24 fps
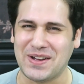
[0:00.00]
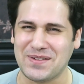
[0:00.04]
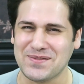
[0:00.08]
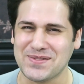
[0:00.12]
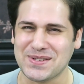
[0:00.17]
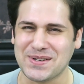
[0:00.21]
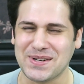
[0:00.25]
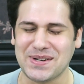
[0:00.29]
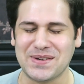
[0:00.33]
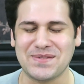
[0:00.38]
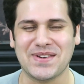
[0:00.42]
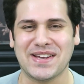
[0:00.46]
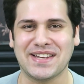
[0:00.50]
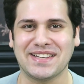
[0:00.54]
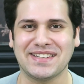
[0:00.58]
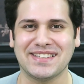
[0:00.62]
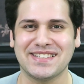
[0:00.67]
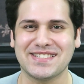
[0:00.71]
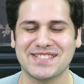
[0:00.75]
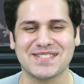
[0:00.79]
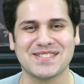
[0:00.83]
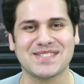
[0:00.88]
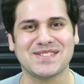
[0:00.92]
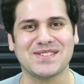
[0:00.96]
I'm sorry, my
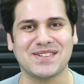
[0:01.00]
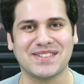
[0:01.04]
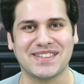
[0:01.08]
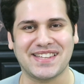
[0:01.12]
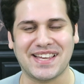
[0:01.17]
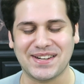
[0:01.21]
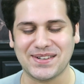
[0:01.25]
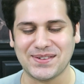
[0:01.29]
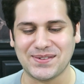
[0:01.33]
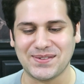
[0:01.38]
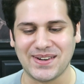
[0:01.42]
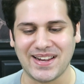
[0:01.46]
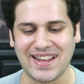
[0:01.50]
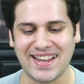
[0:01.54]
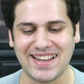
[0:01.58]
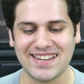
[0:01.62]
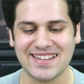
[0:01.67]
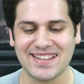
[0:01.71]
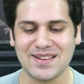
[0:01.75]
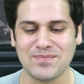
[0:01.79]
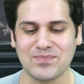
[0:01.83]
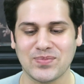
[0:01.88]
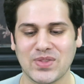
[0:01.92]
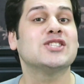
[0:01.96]
English is not that
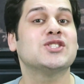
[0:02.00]
great.